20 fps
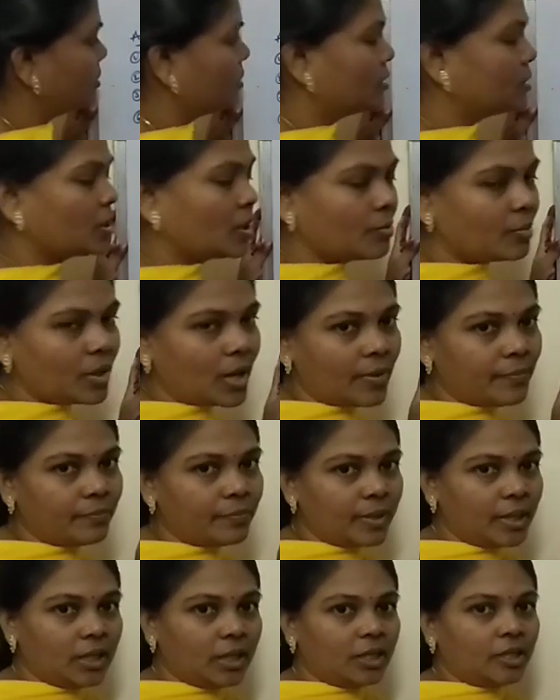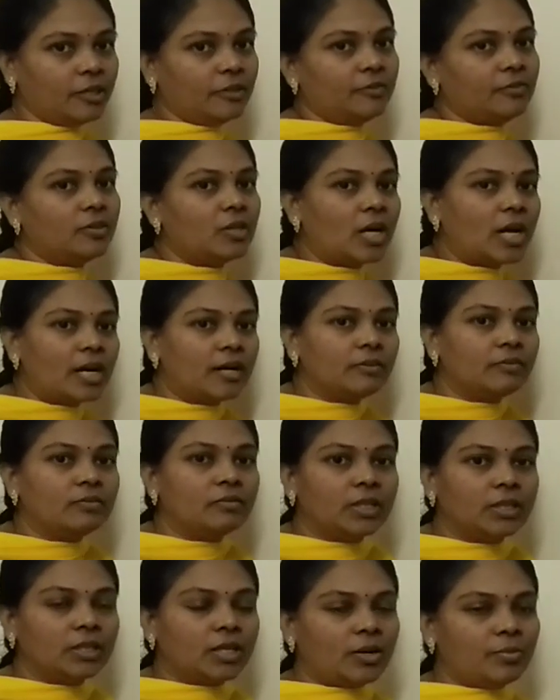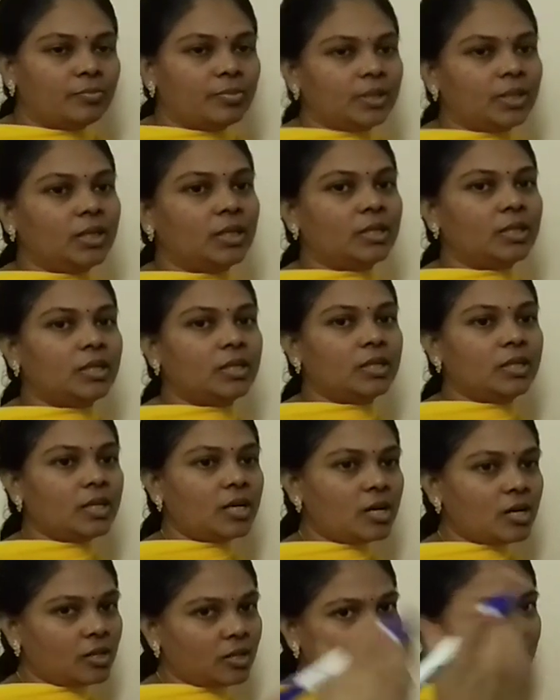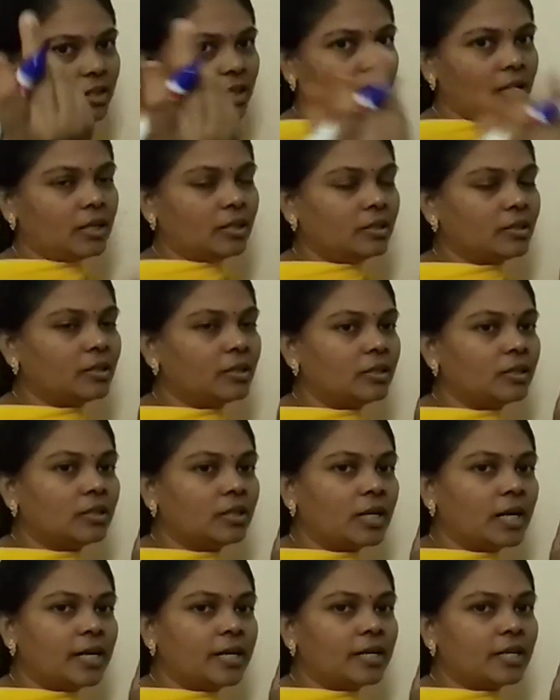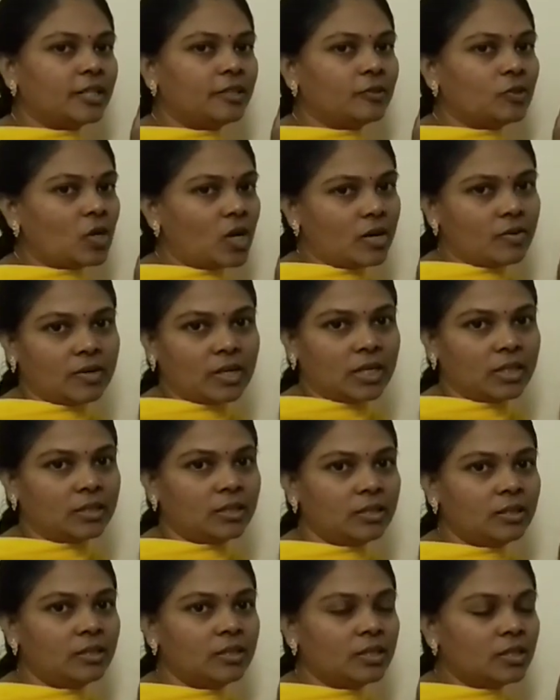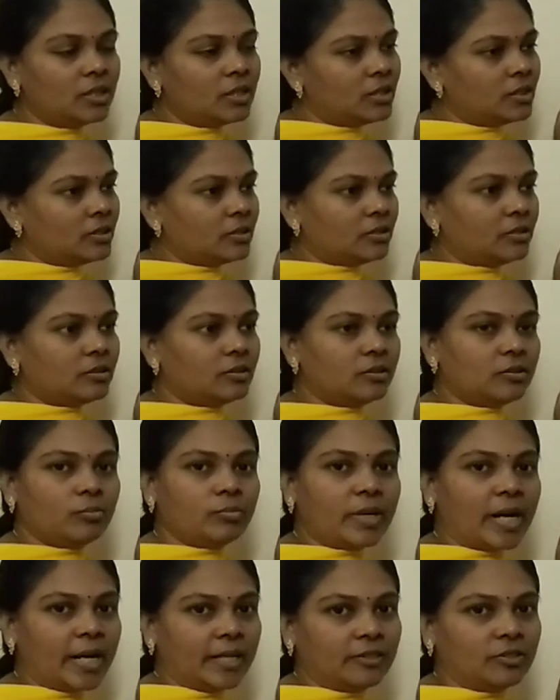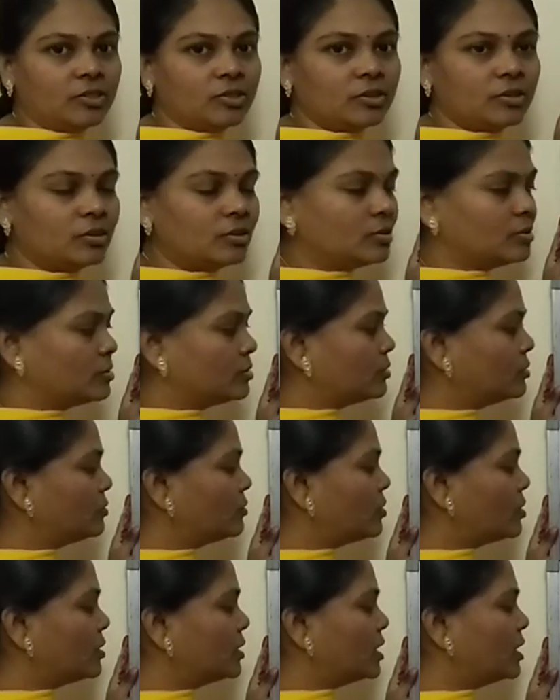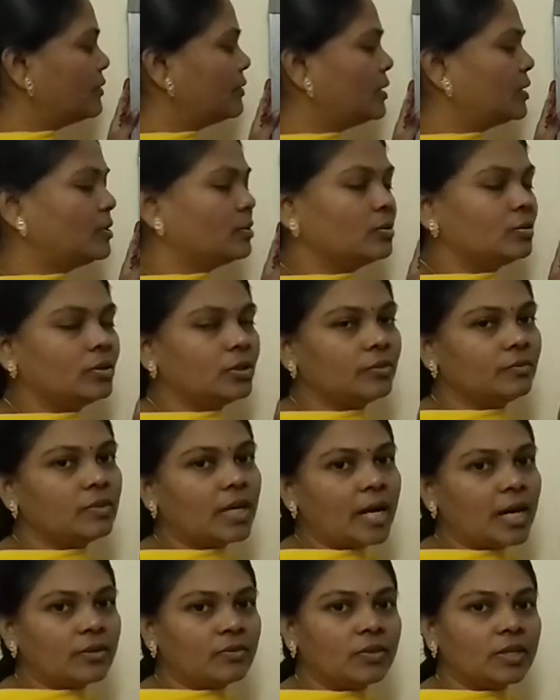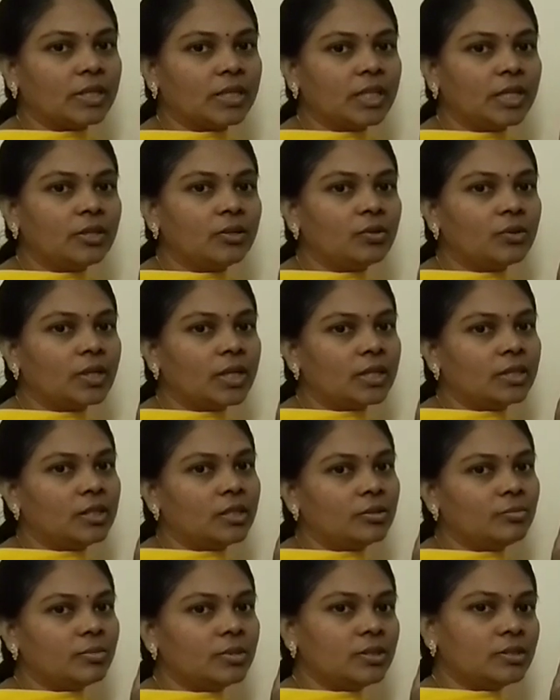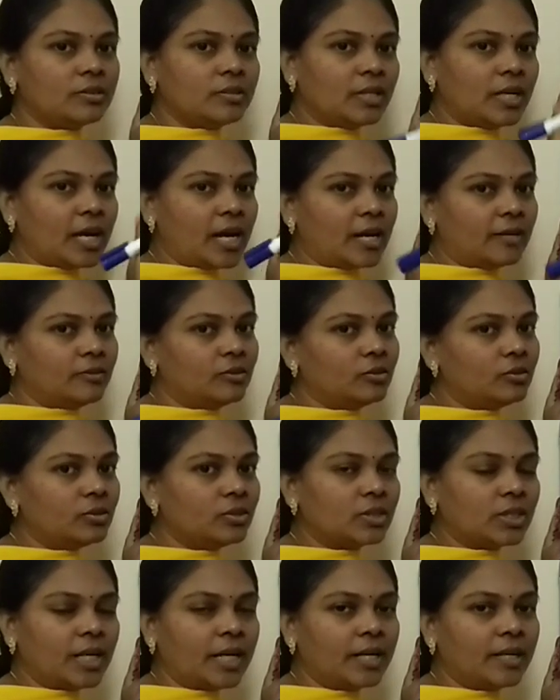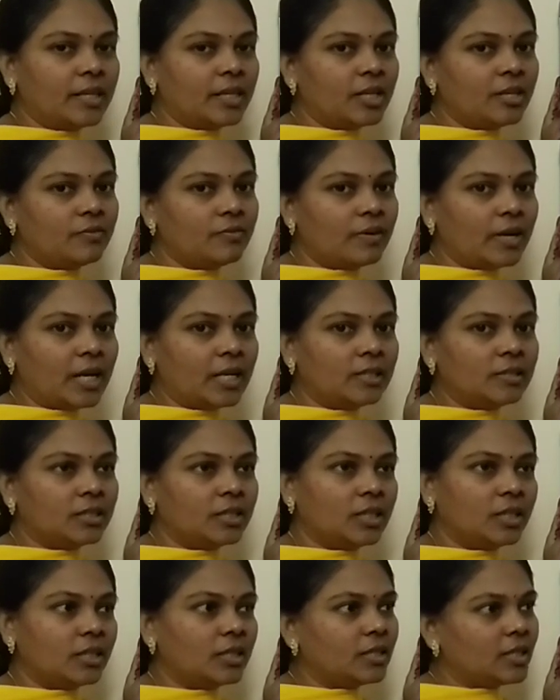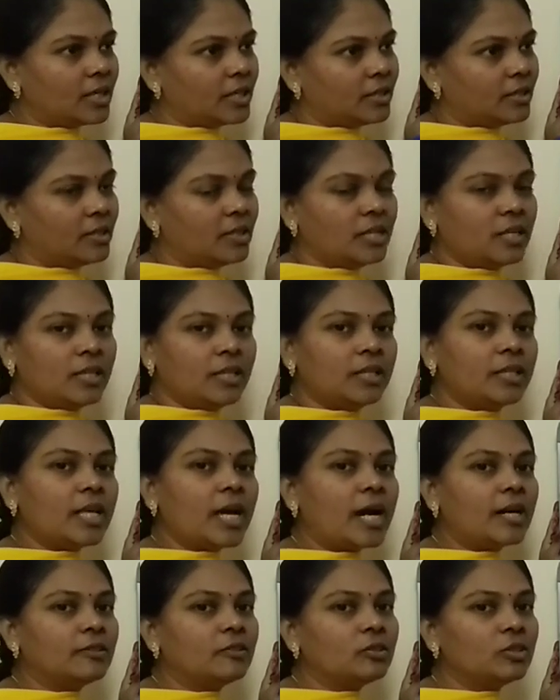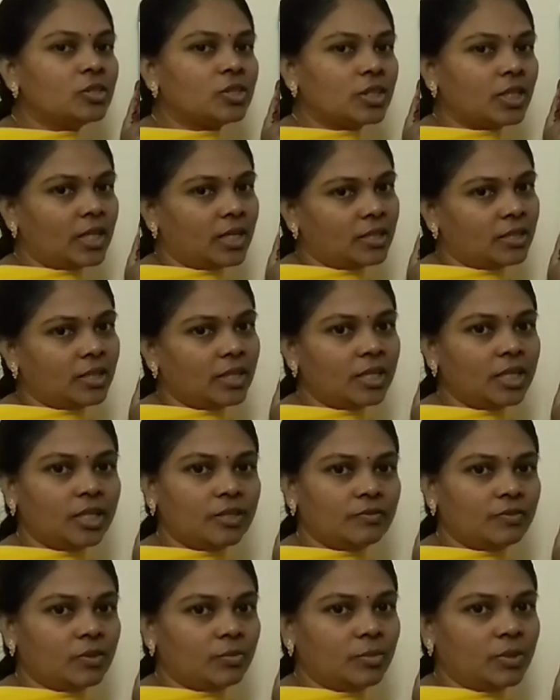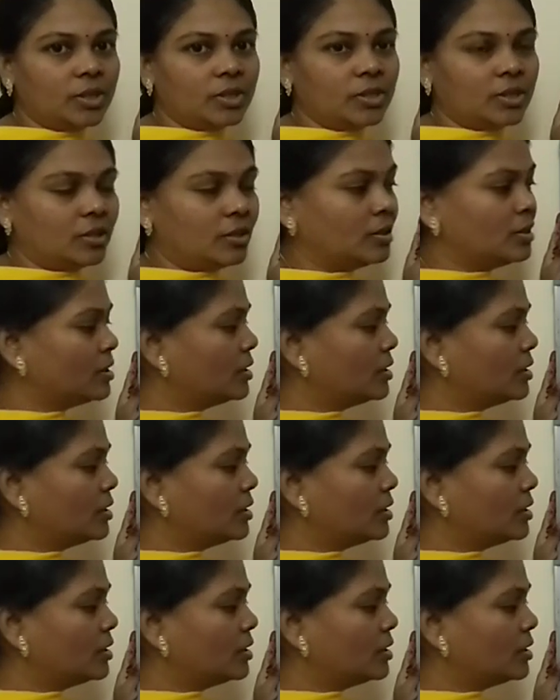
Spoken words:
some company, if you have one company in India or in another country, you have another branch. So what they will do, if they are working together, means they have to send their files here and they have to share their information.